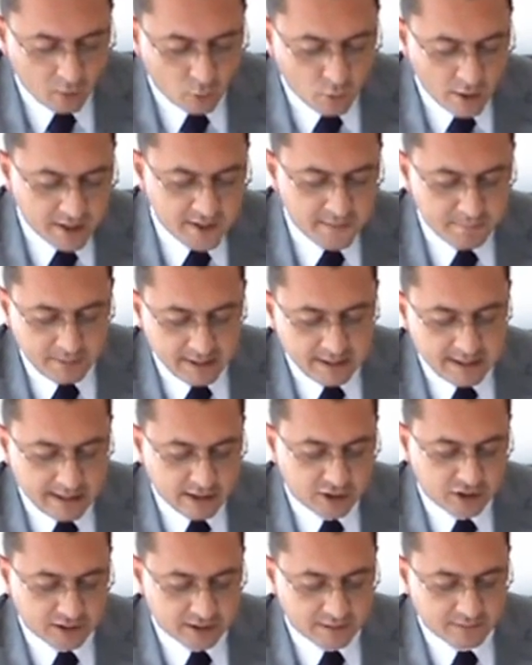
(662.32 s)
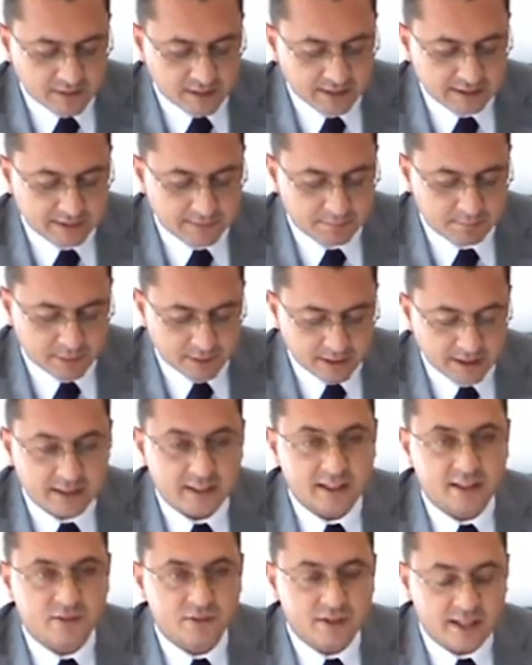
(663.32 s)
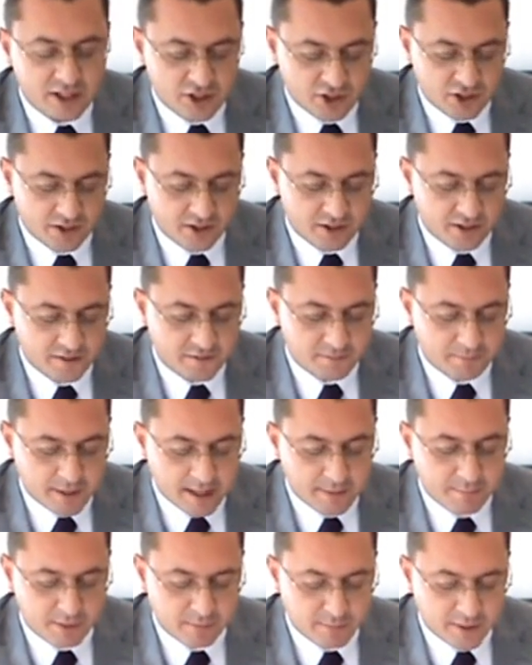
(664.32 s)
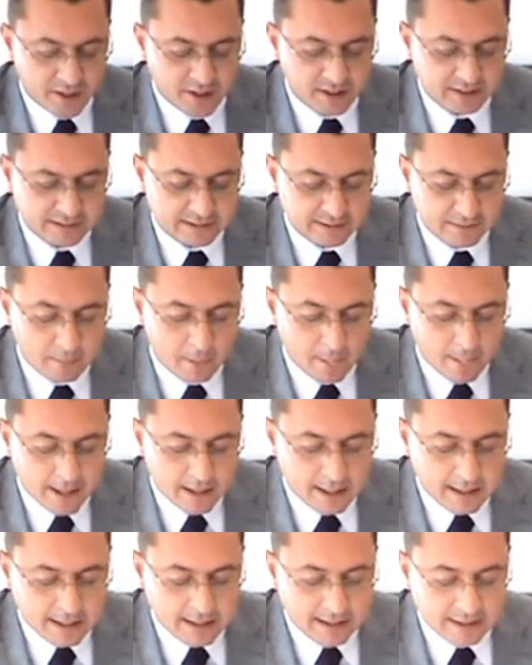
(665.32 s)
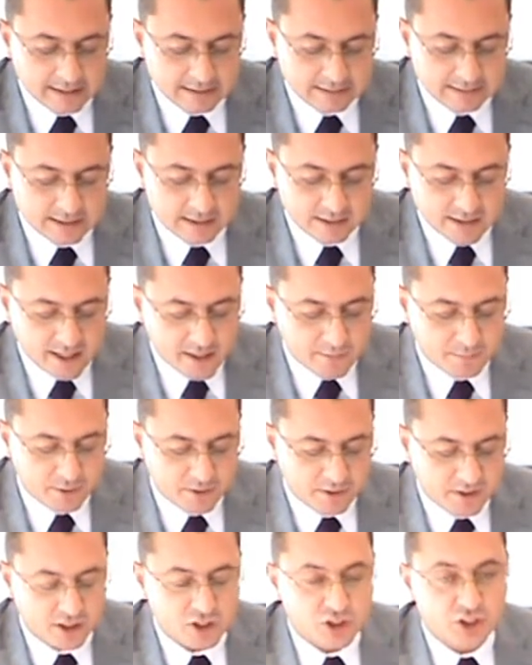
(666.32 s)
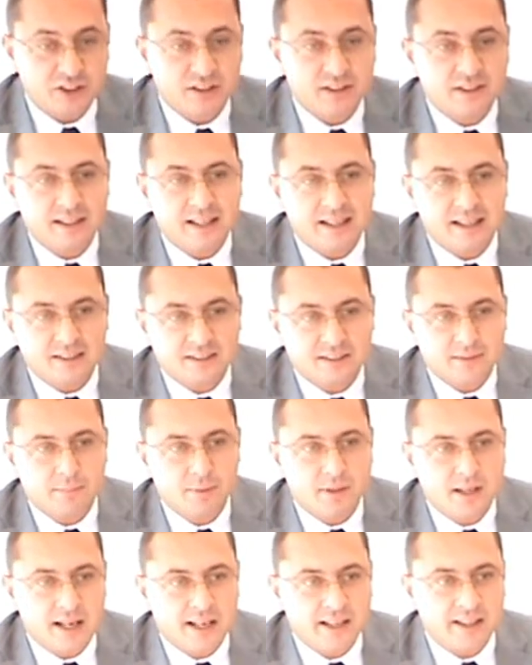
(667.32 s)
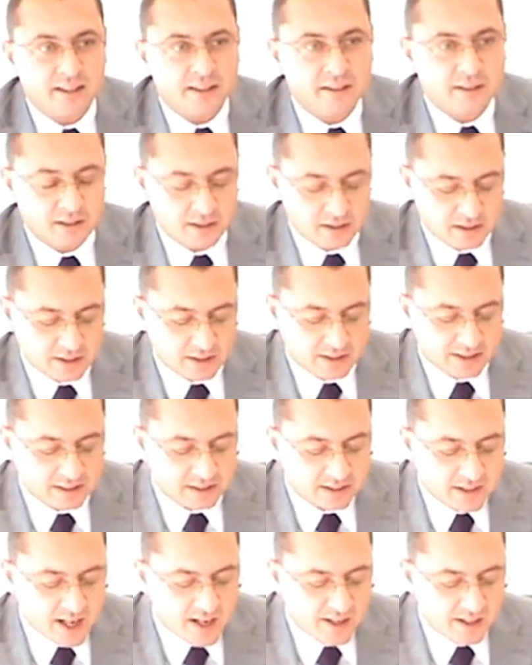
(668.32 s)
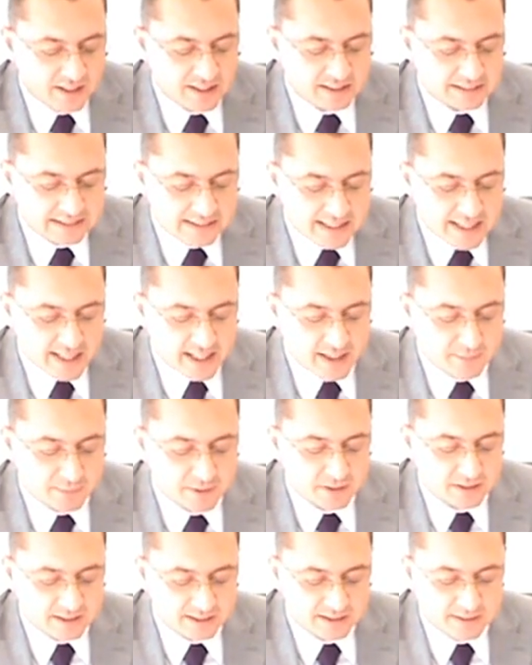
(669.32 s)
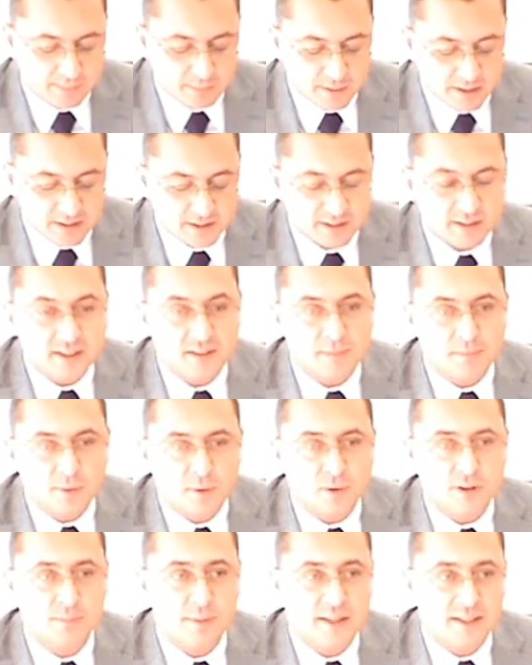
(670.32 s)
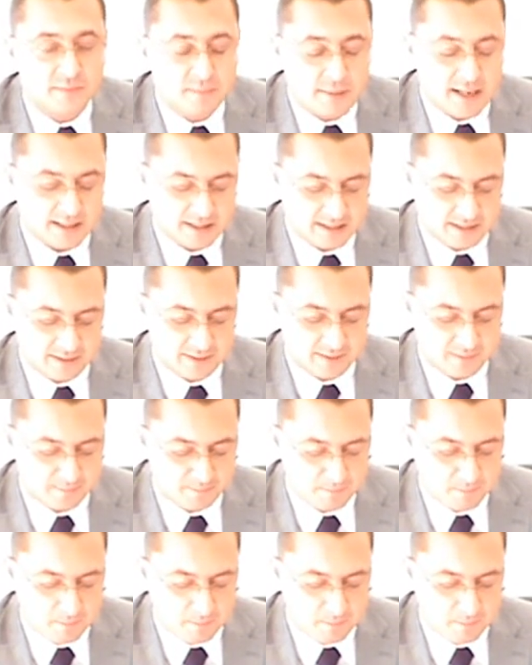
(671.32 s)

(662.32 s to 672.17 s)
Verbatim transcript: One implication of this political nature of paper monies is that their production and supply entirely escape the discipline imposed by the market